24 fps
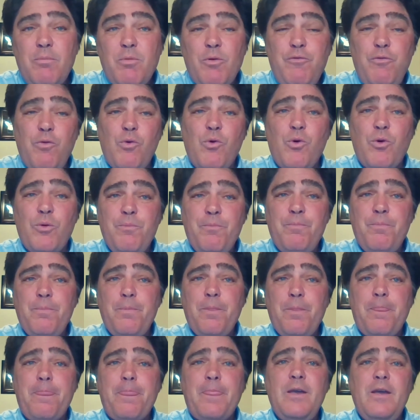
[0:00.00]
number four,
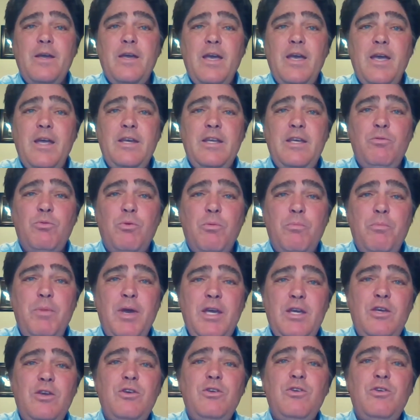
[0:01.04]
and He will
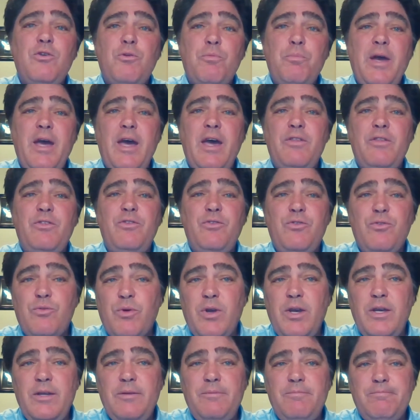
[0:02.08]
make your path
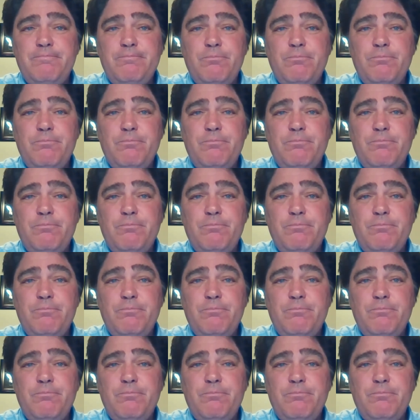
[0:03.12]
straight.